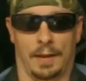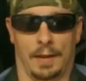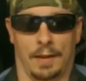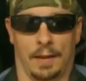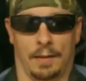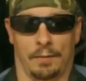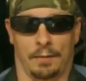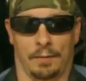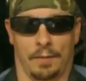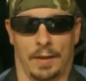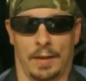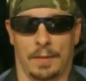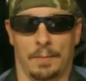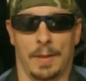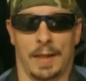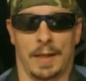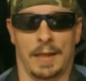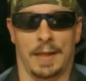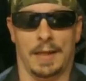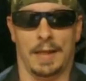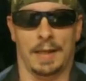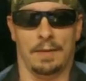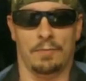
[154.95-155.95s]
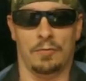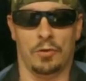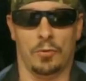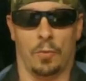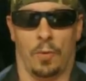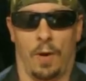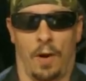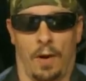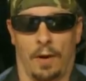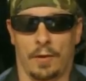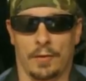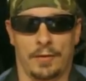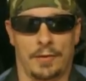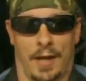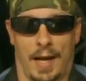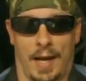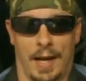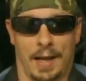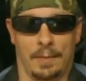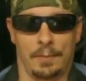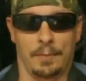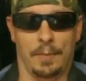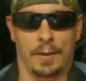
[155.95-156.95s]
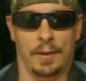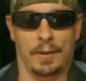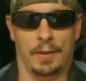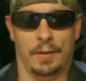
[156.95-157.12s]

if anybody gives you a hard time,